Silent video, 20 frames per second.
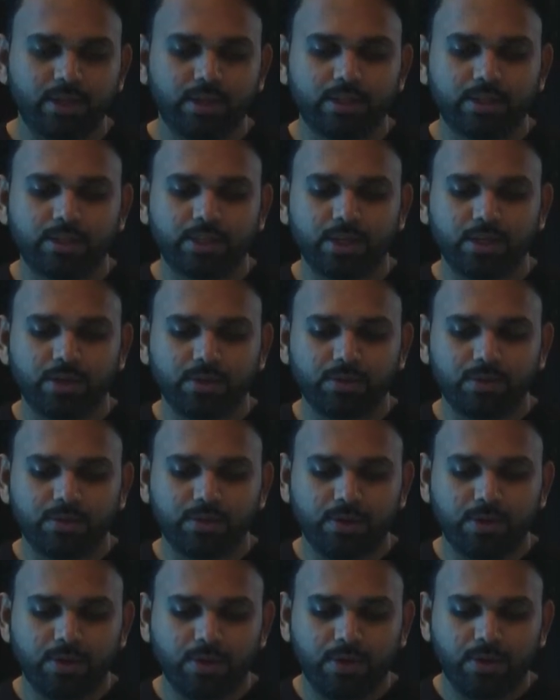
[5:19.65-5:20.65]
So
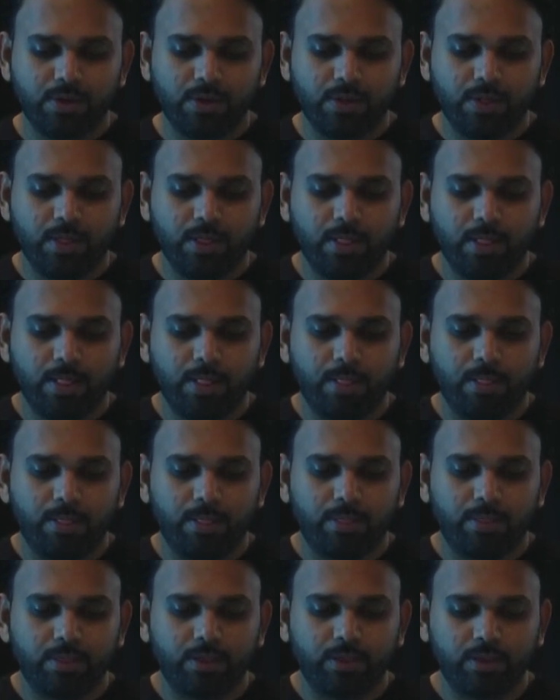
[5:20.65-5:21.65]

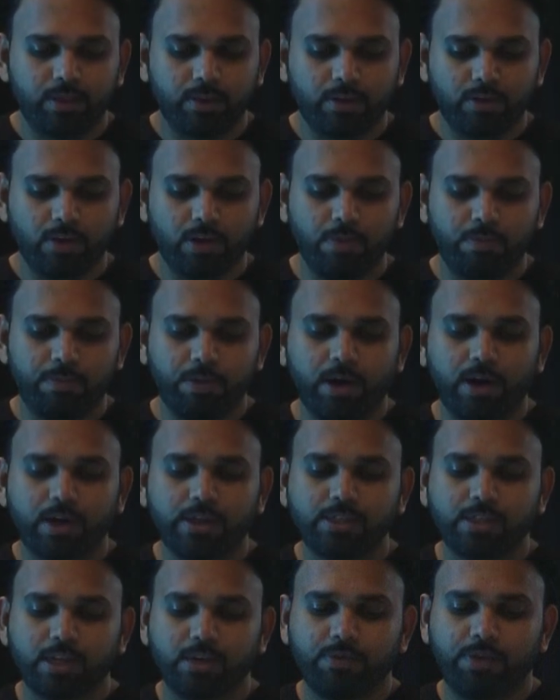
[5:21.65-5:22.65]
the three parts
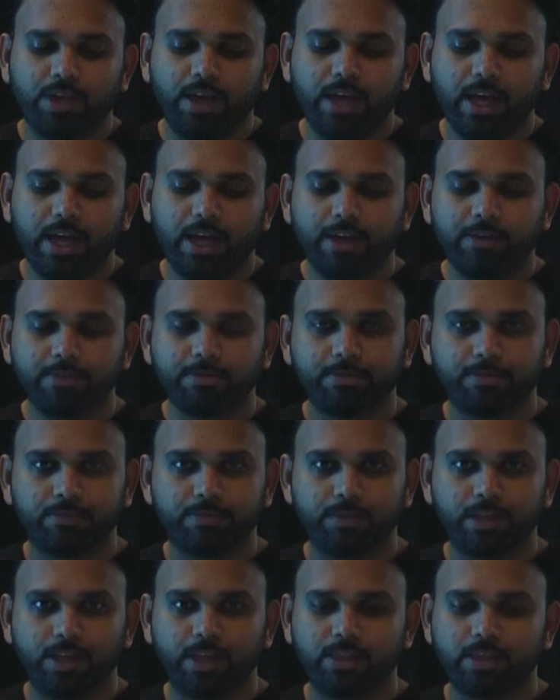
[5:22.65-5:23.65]
that we have
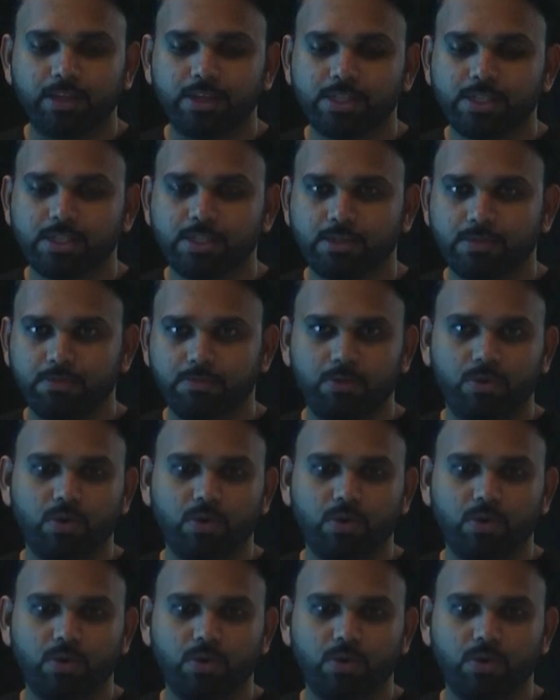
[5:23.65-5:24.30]
in this